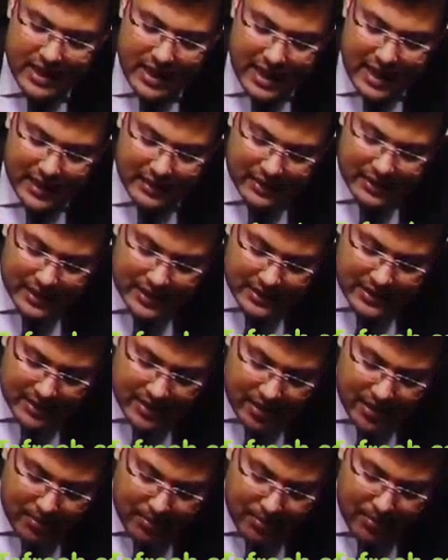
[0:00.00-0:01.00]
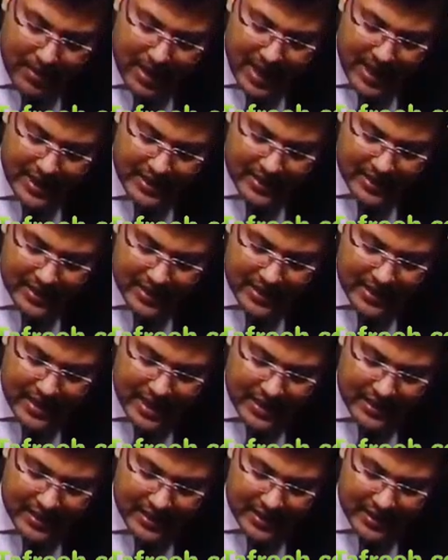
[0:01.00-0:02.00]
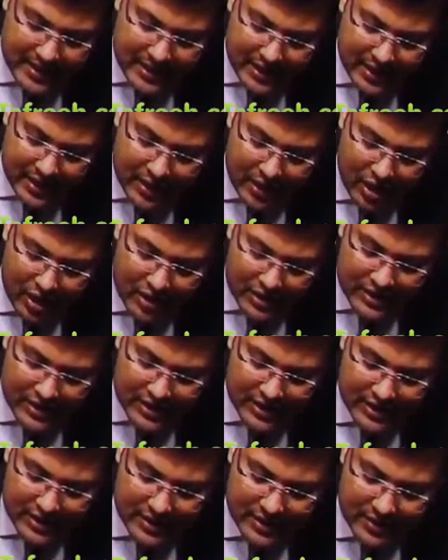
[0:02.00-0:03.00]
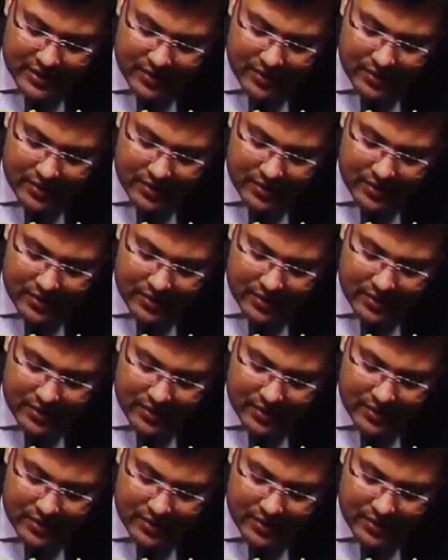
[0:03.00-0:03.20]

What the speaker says: and that's pancreatic necrosis.